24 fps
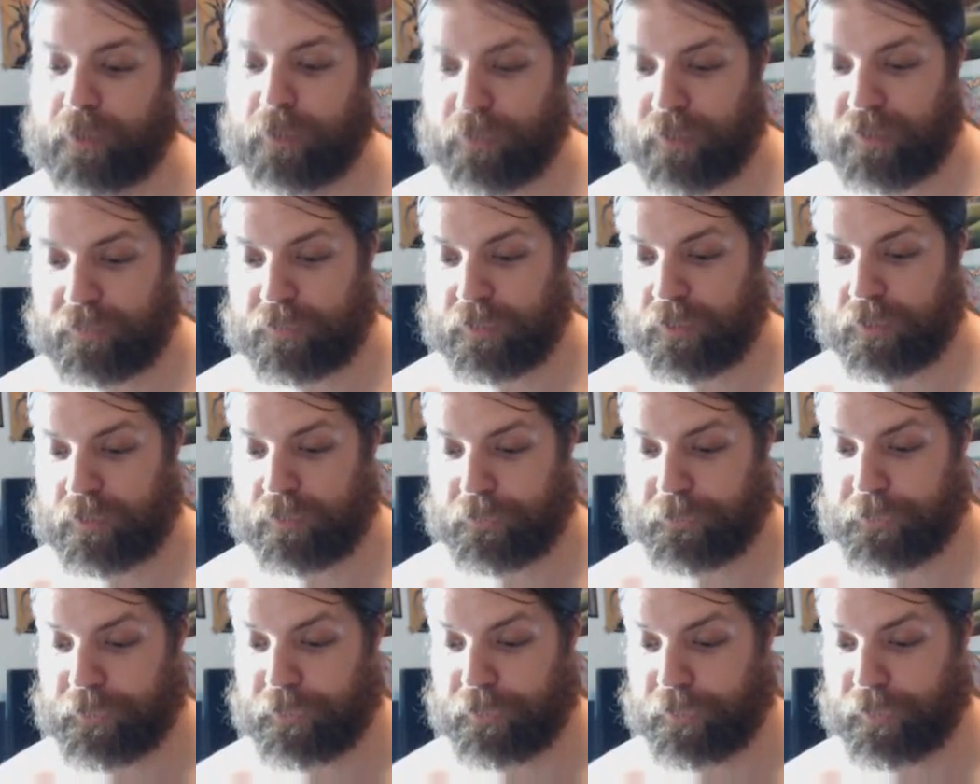do have
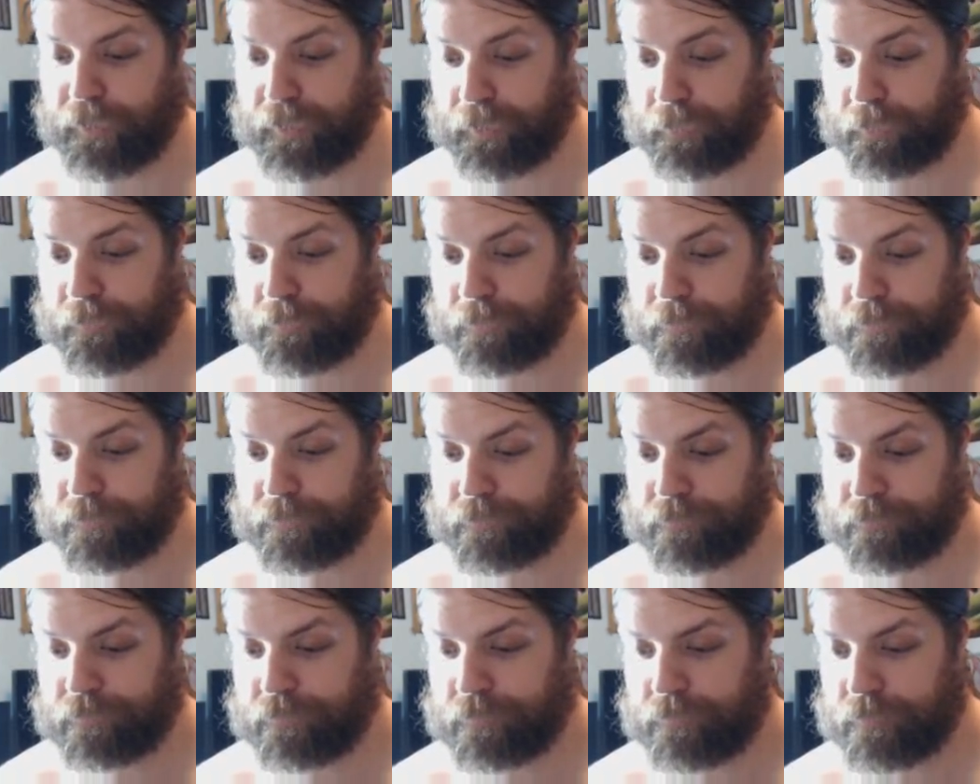another Curator.
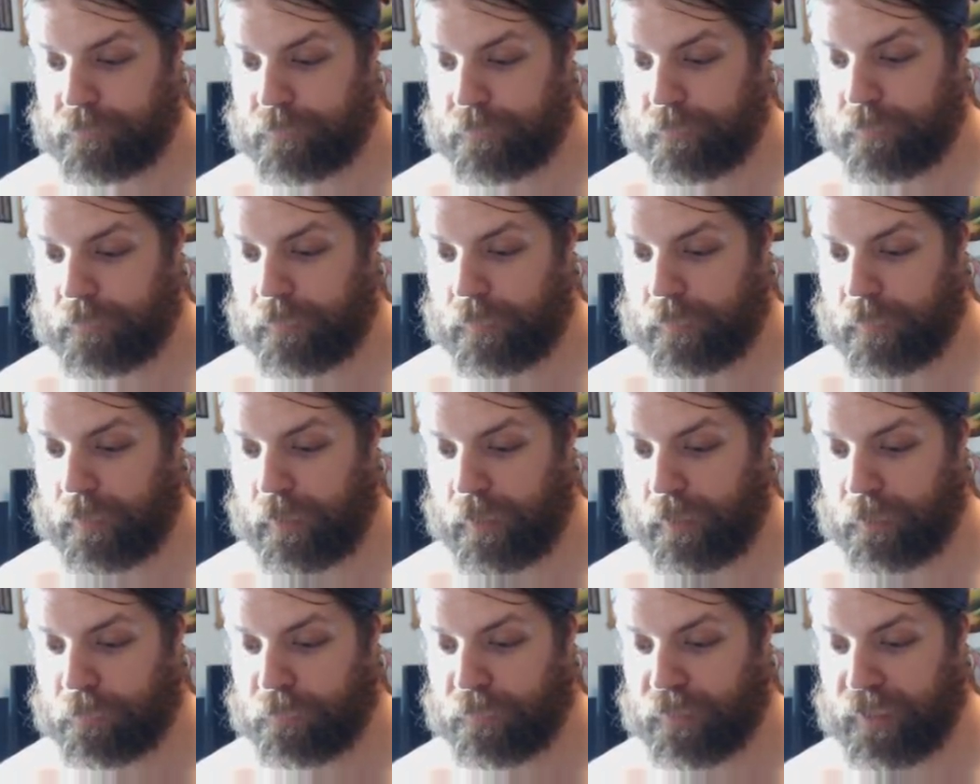
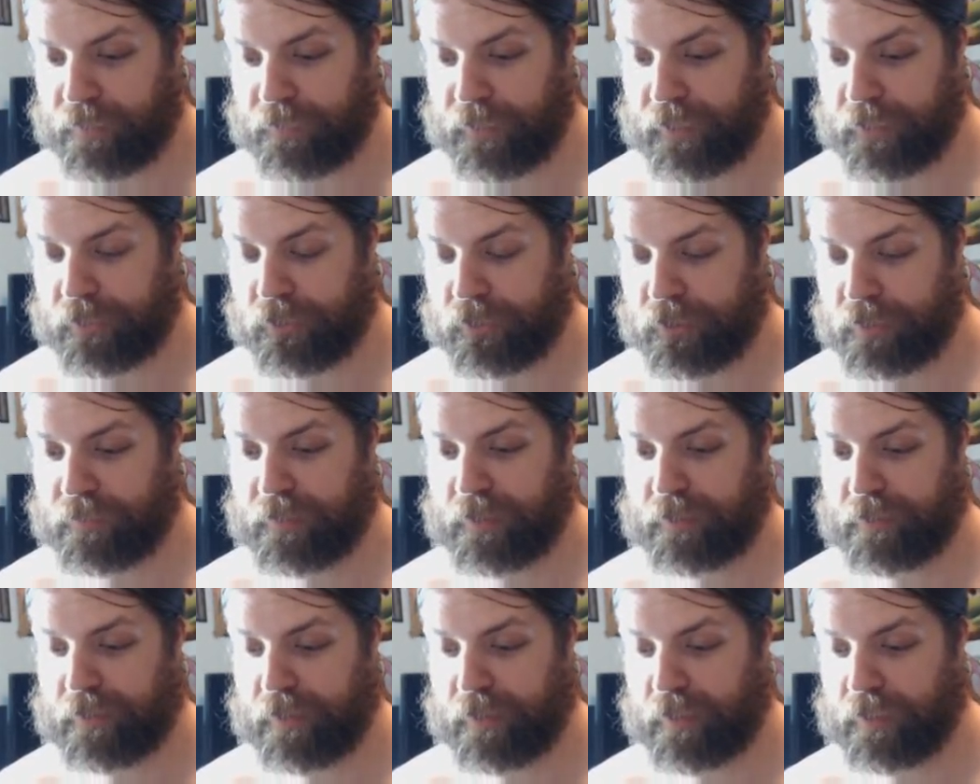And we have a
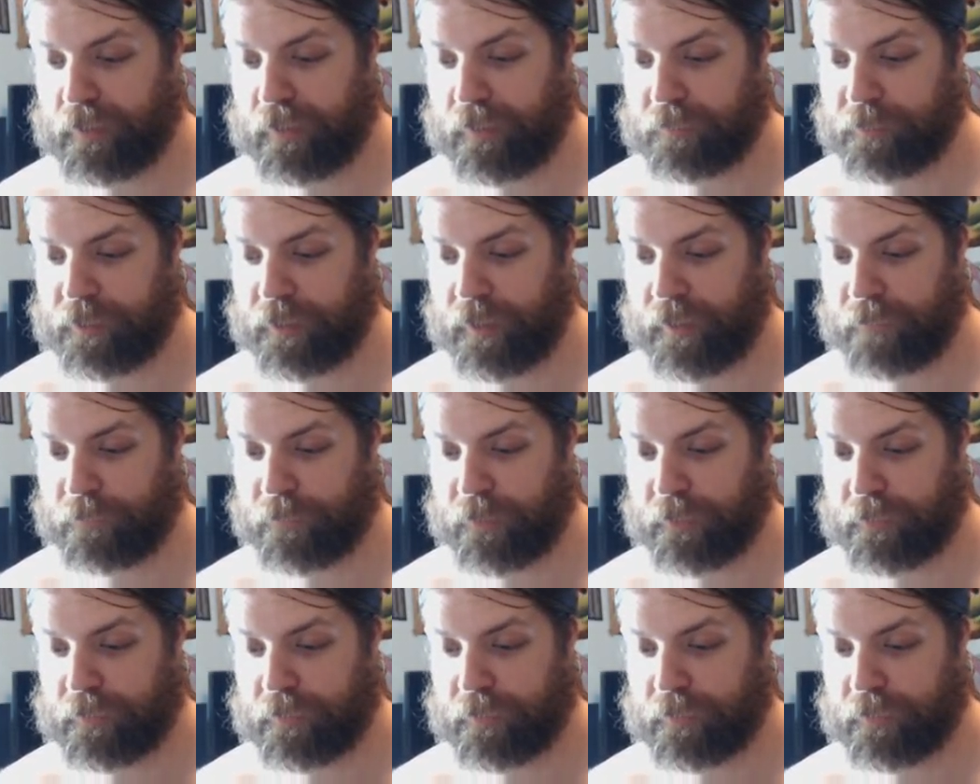Shifting Ceratops again for